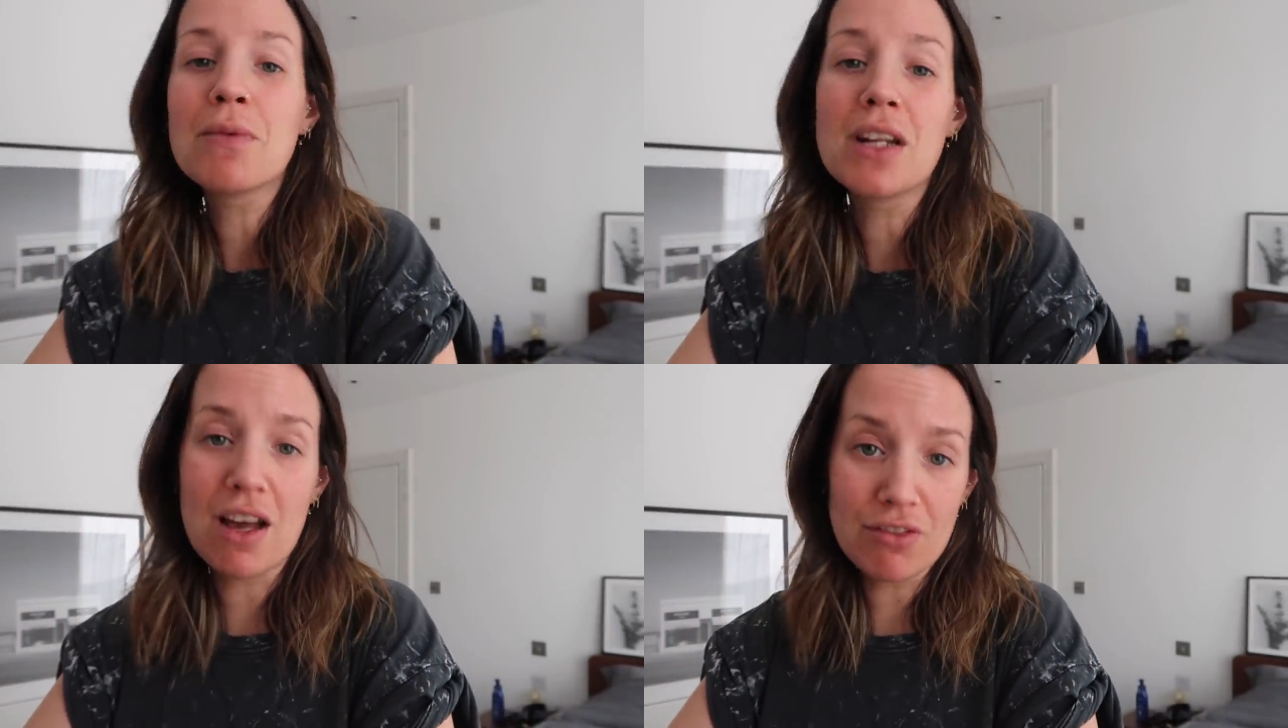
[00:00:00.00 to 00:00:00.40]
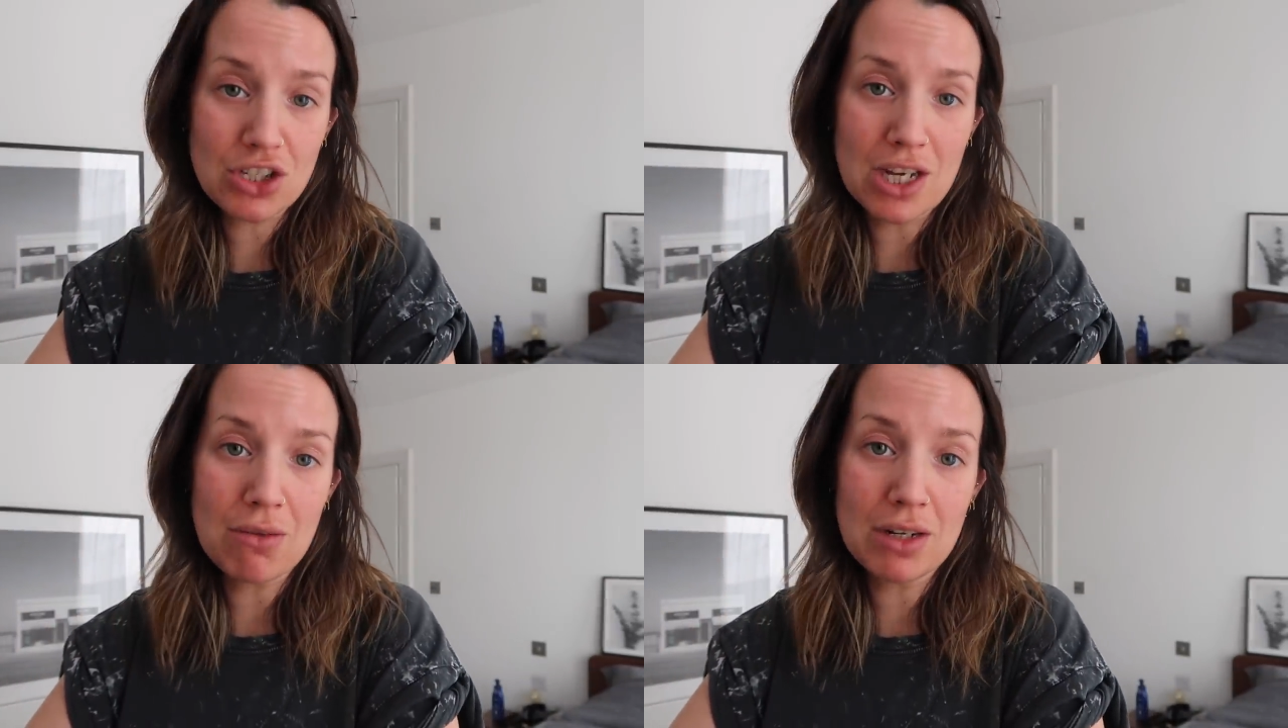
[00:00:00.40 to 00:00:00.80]
going to have a
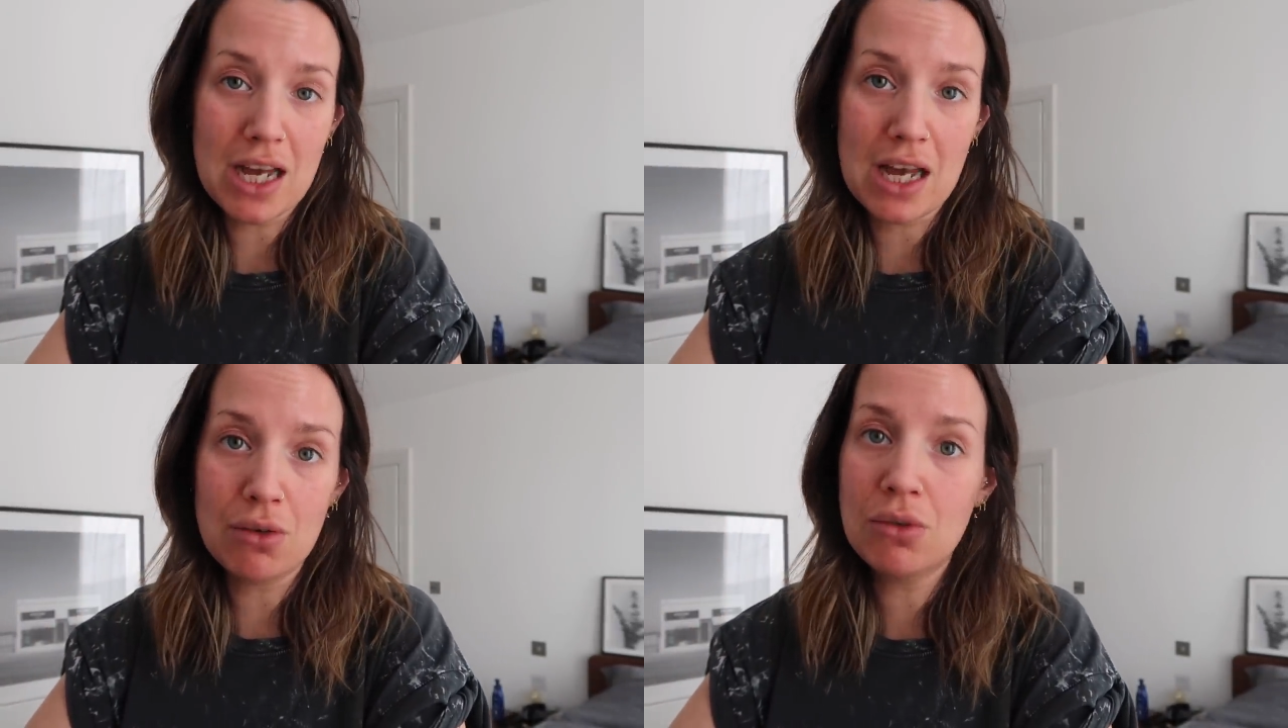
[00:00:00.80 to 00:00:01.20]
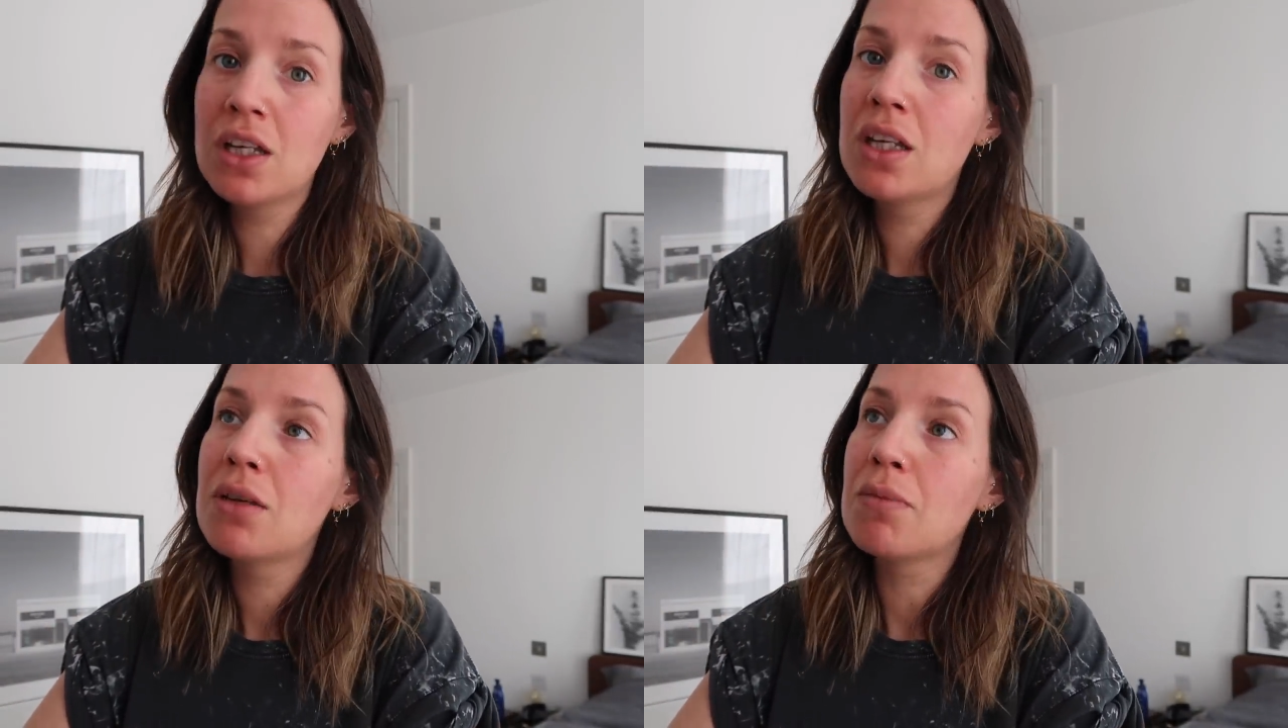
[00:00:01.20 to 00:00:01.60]
shower now,
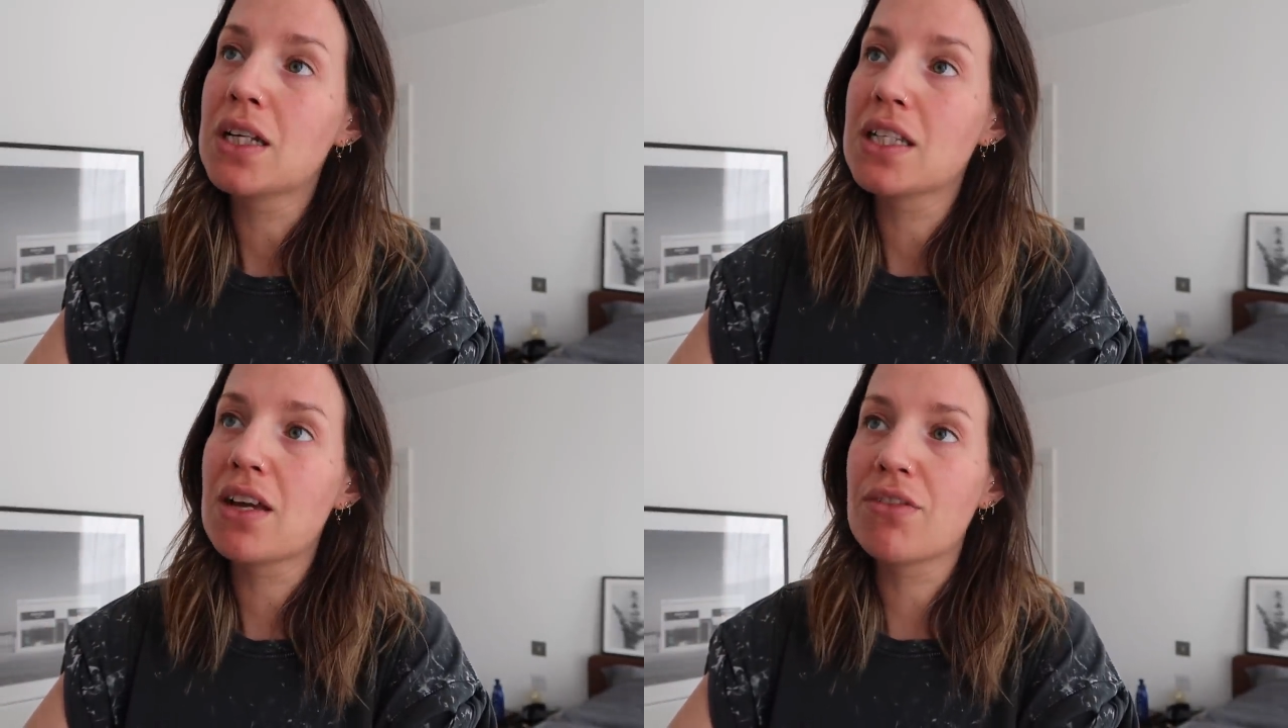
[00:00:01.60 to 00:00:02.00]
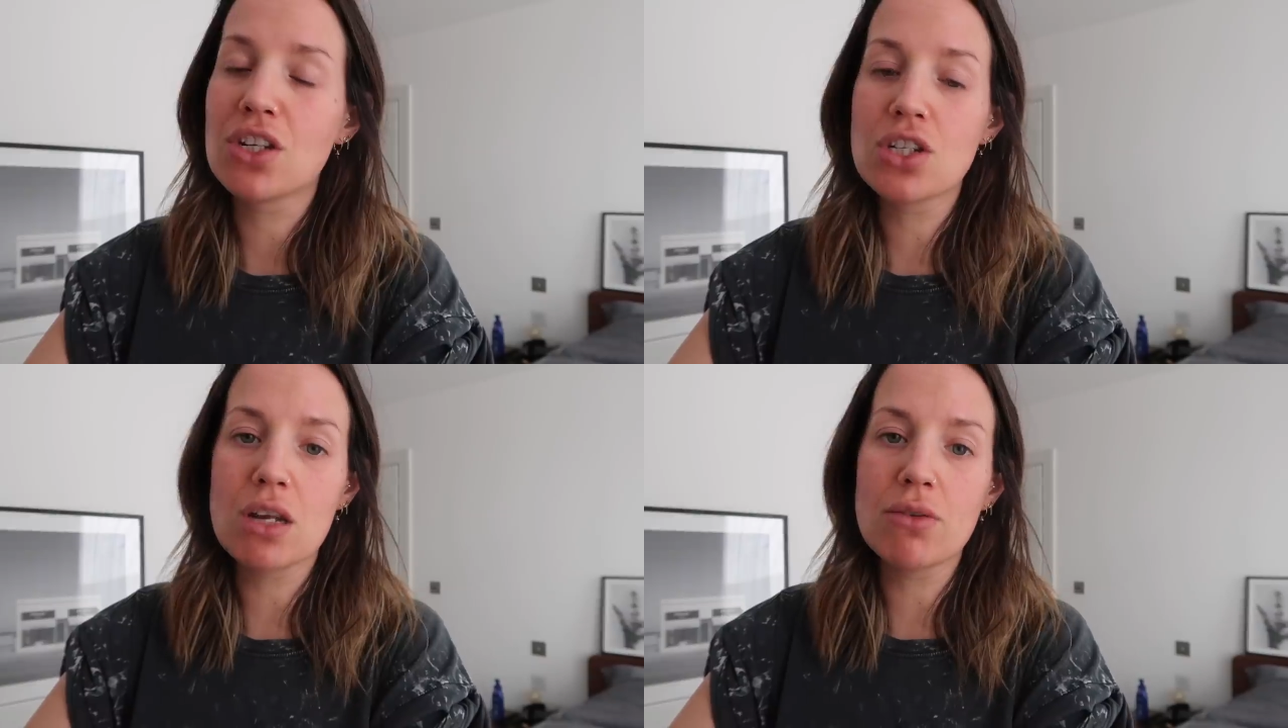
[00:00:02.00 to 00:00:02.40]
because having
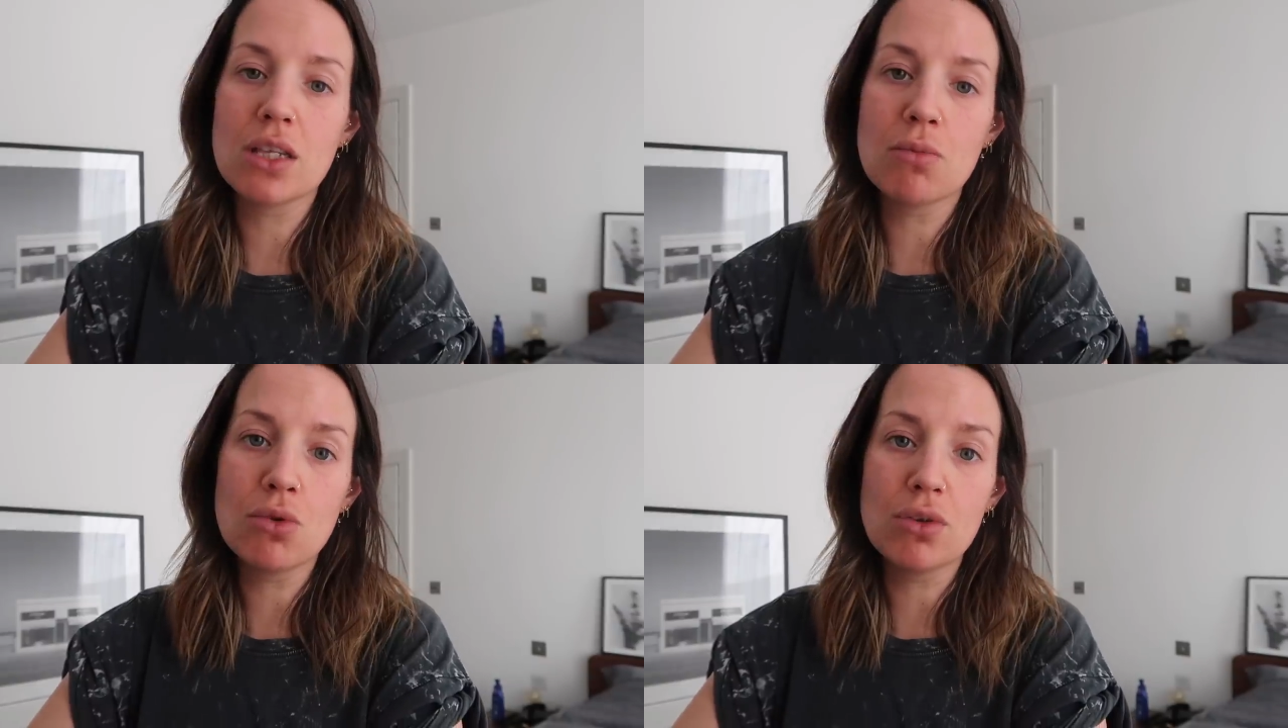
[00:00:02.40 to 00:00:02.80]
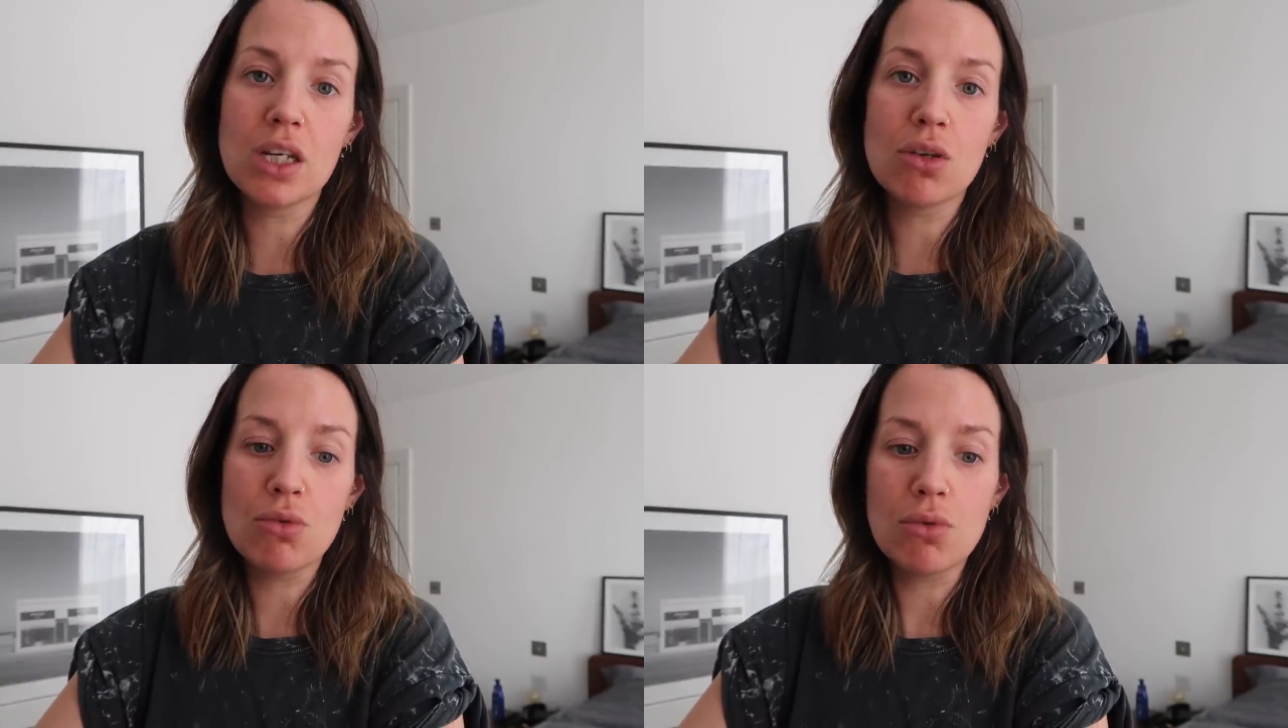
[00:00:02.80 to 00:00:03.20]
a shower in the
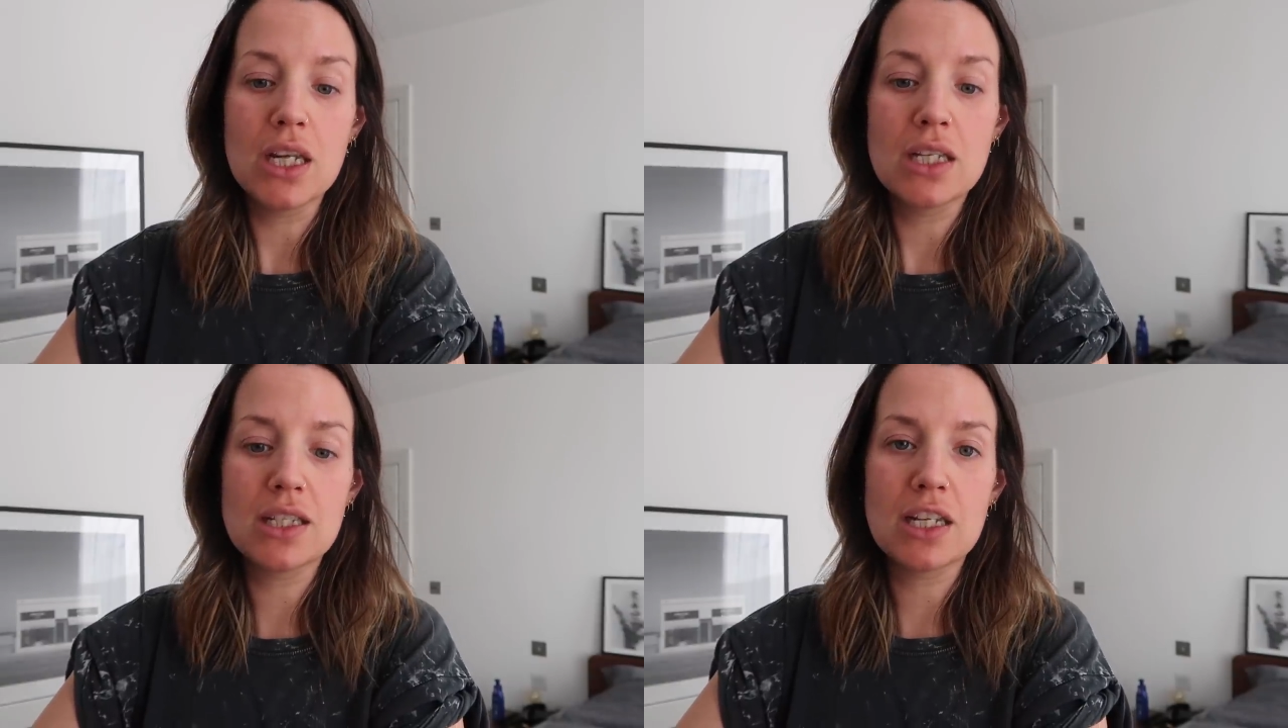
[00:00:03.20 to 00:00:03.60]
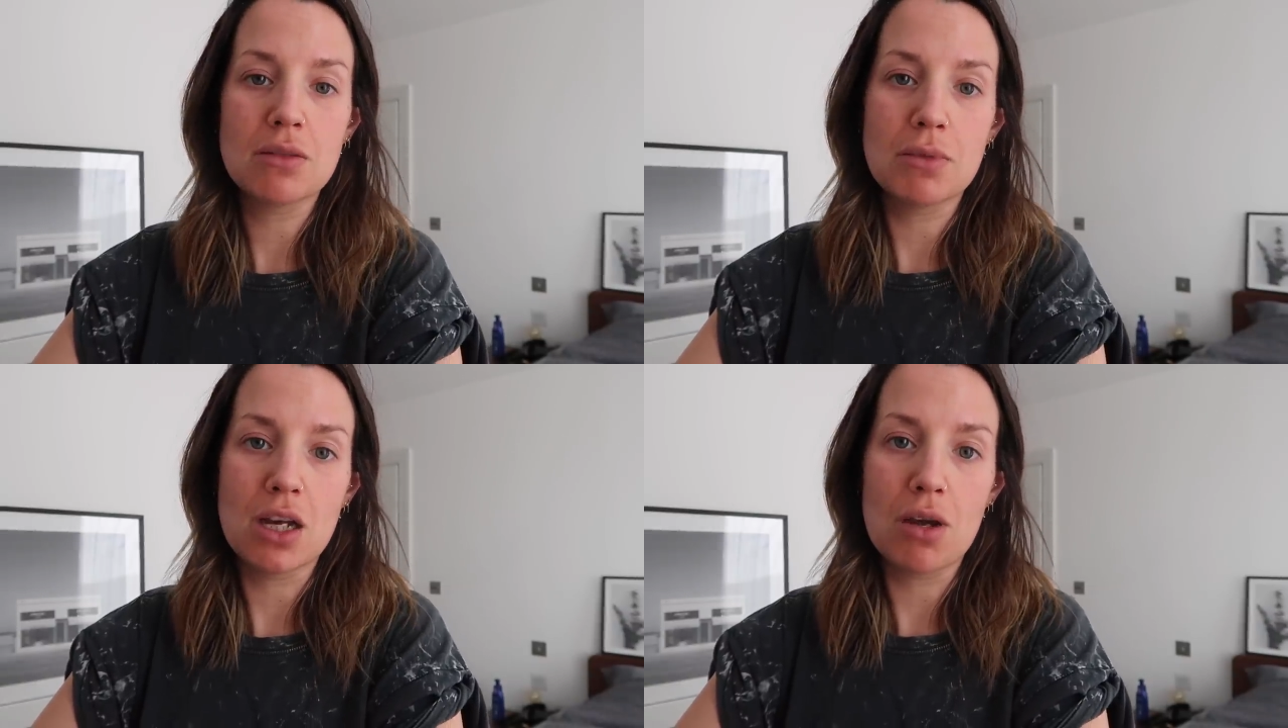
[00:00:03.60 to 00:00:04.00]
morning always
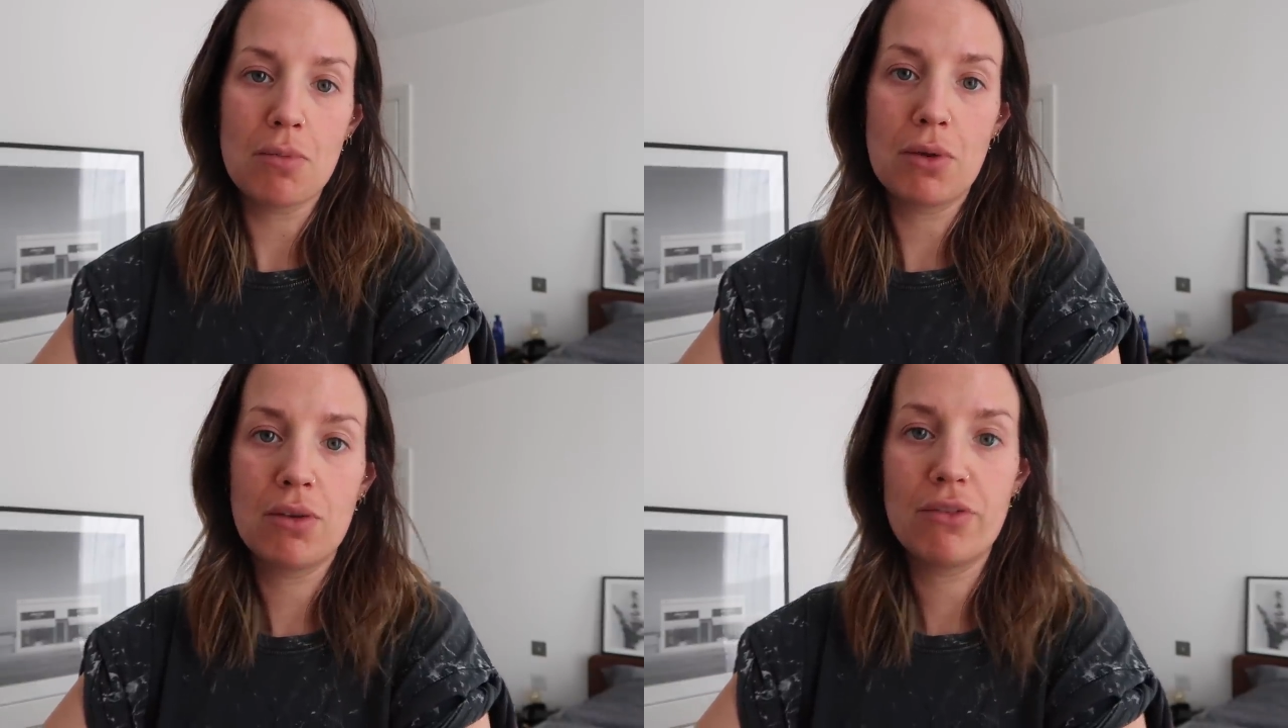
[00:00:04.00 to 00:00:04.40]
sets me up